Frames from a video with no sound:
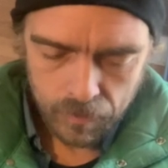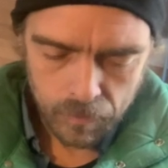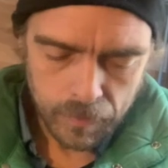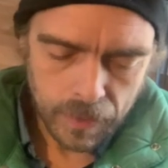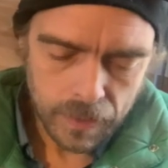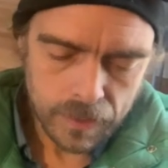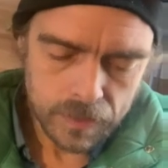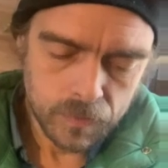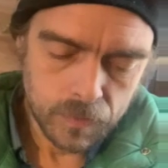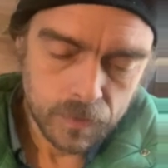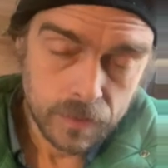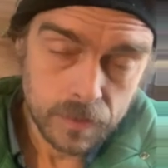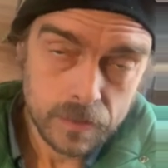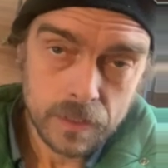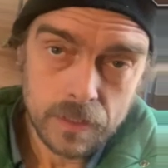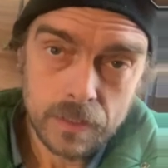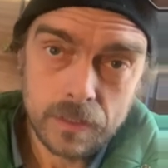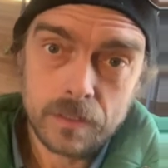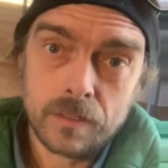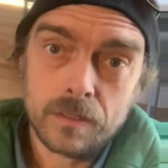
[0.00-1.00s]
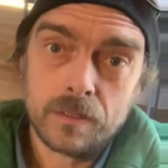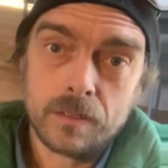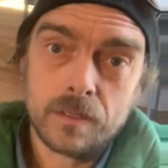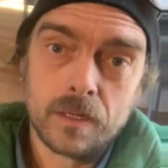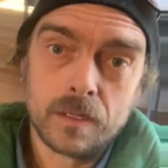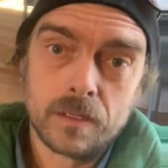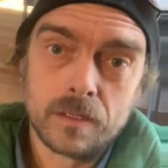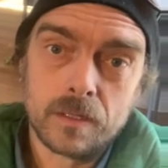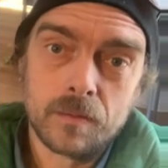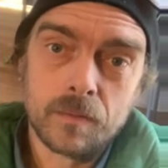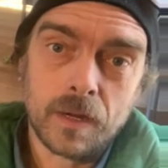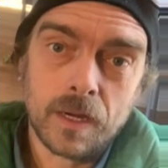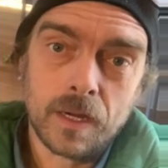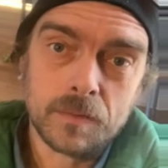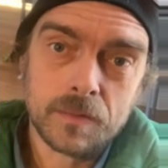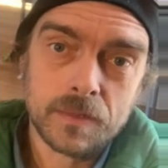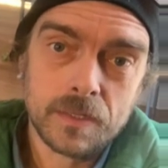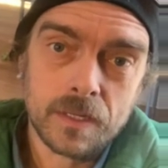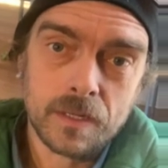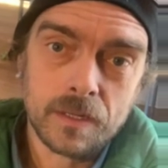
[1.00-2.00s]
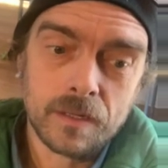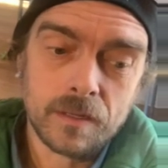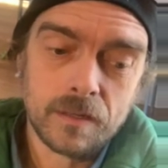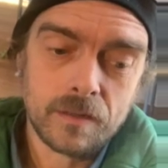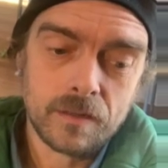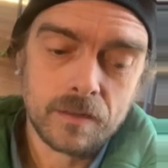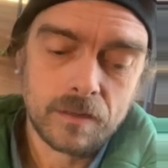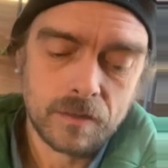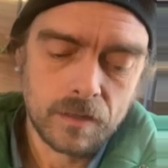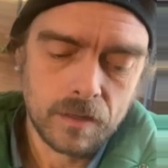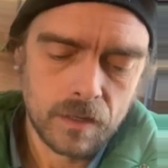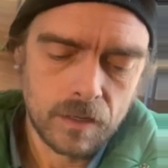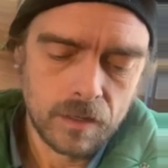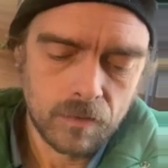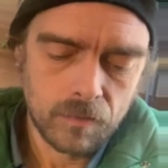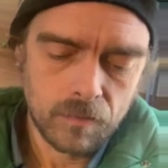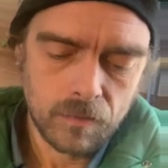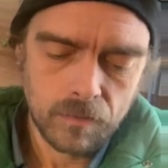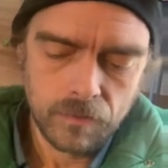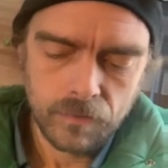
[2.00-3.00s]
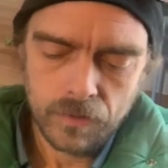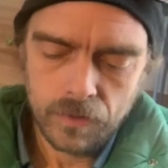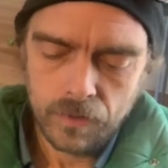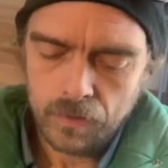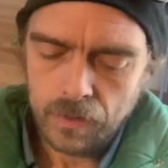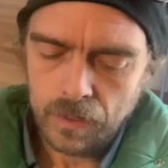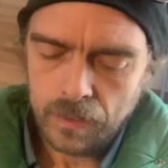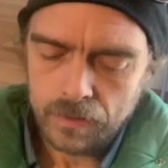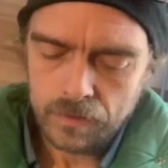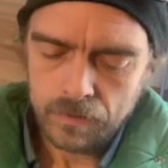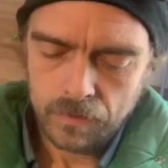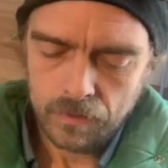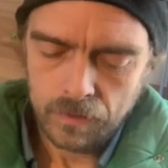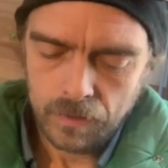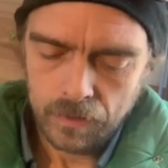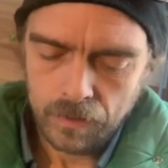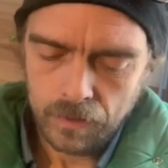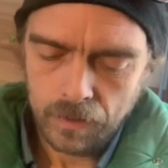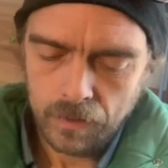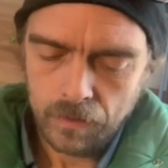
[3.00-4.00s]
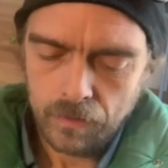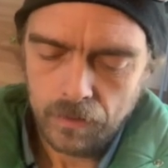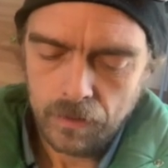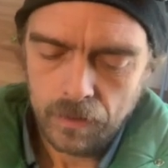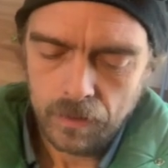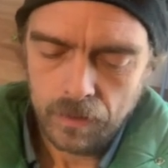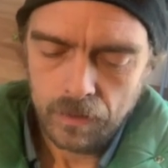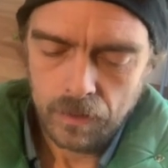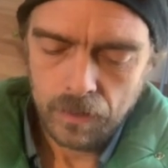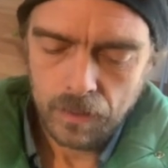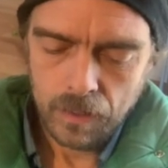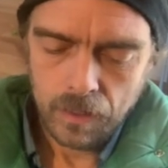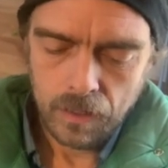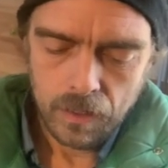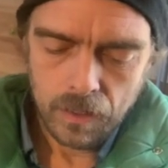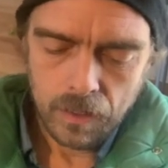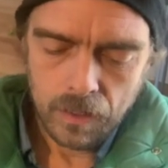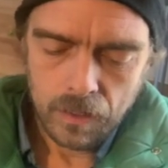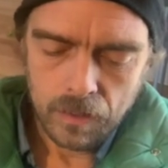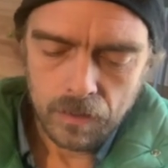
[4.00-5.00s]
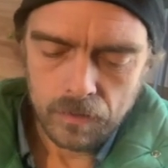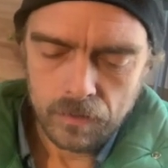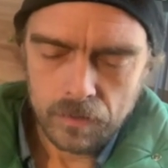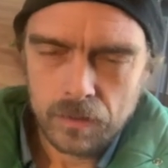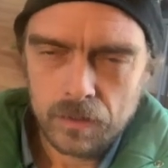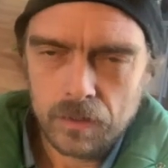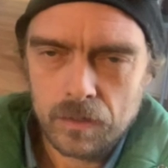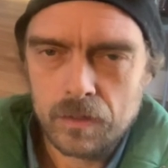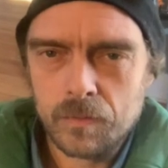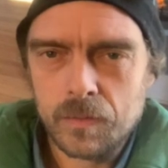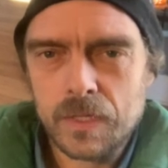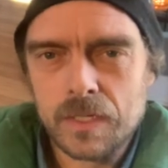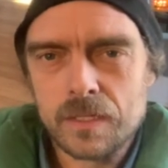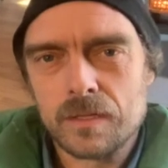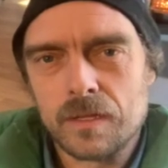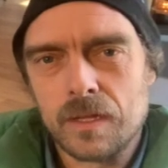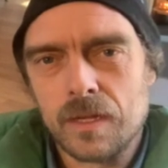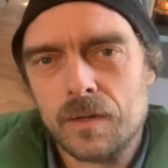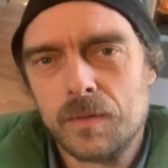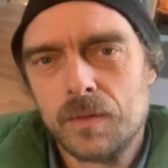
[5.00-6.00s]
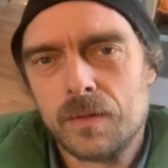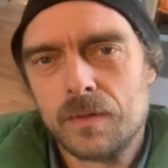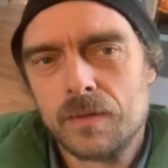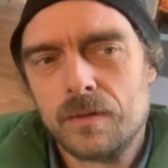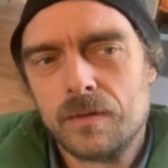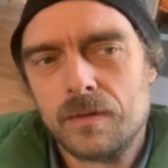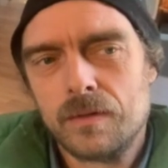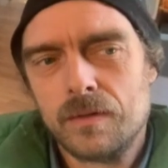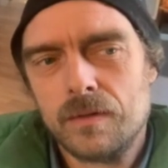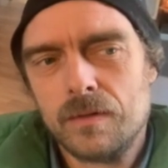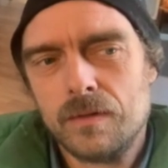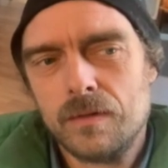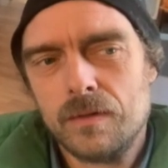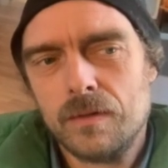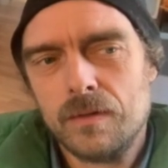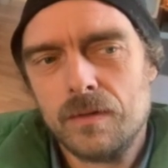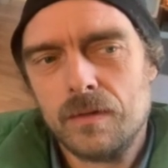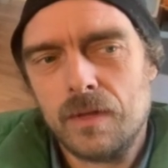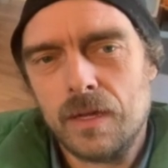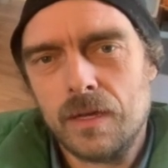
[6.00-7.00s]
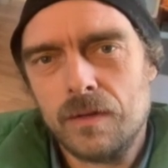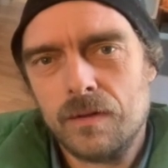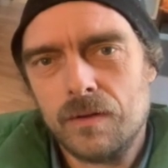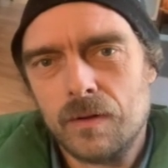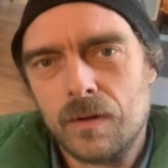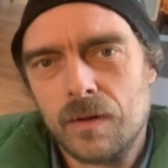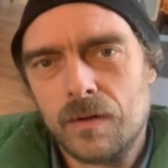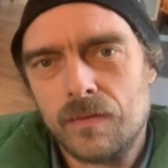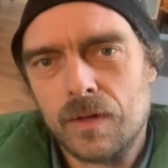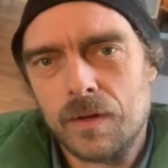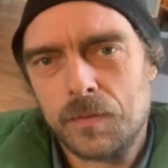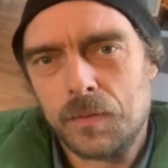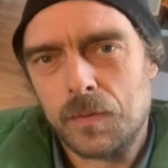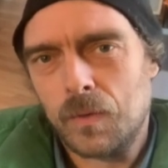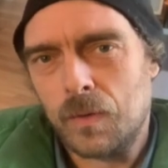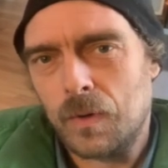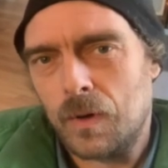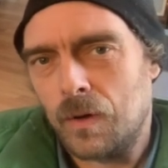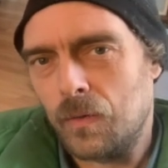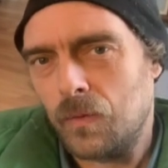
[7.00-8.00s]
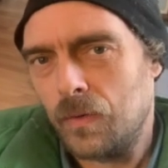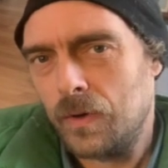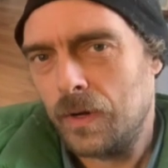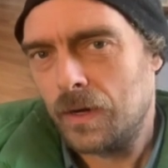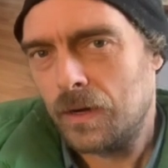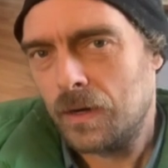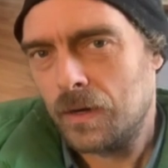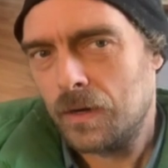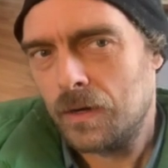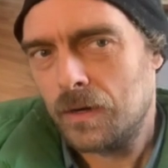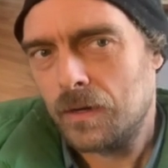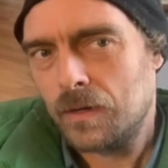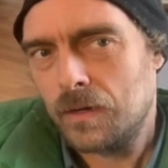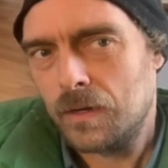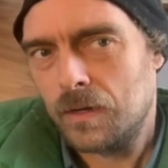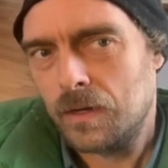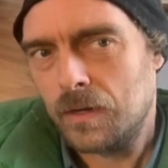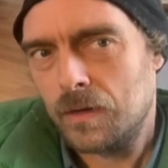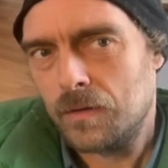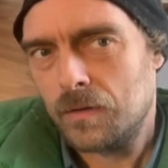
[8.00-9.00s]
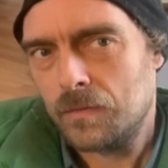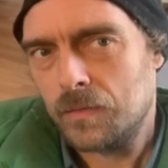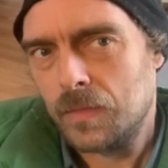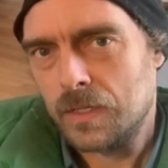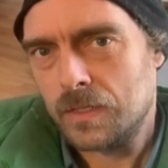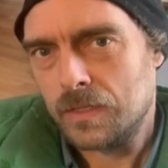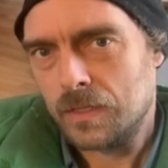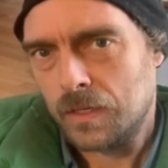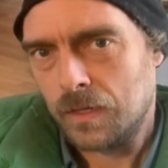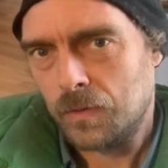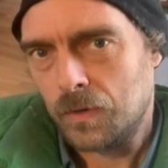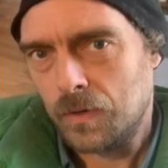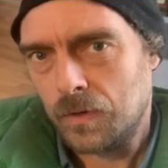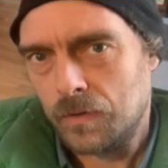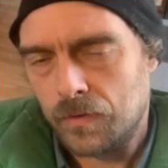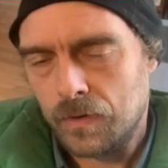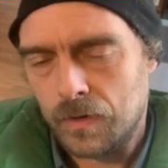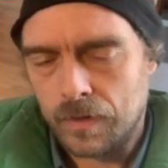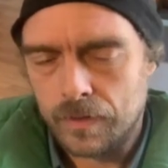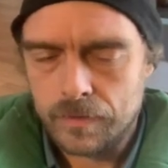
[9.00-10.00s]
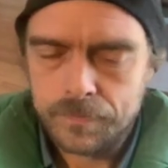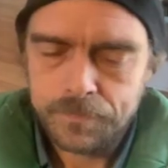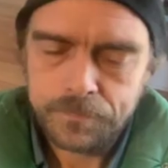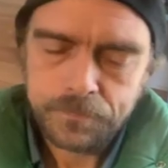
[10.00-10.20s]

match wheels, as Dougster Bob said in a review not too long ago, they're a little mislabeled. They do have double wall rear, but single wall front.